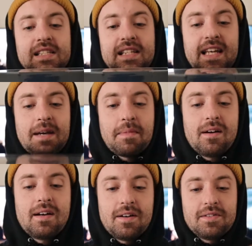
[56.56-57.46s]
thing came
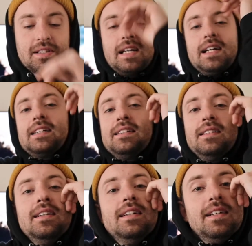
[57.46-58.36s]
out, I was like,
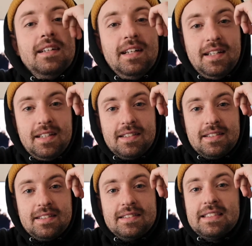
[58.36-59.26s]

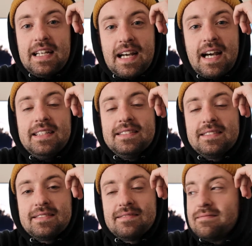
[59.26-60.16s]
dang, I
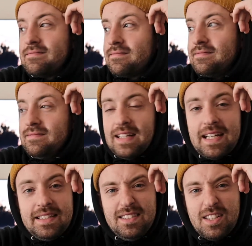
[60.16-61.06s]

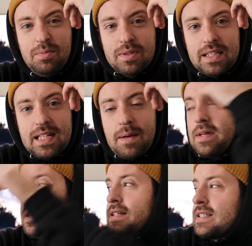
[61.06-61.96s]
need to upgrade. I
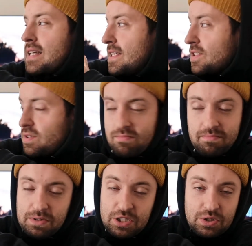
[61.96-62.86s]
mean, this guy's
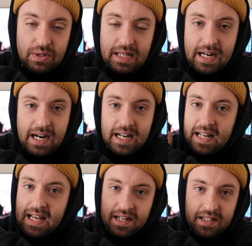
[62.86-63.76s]
been doing great,
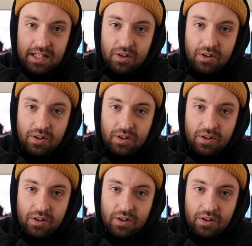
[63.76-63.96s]
handling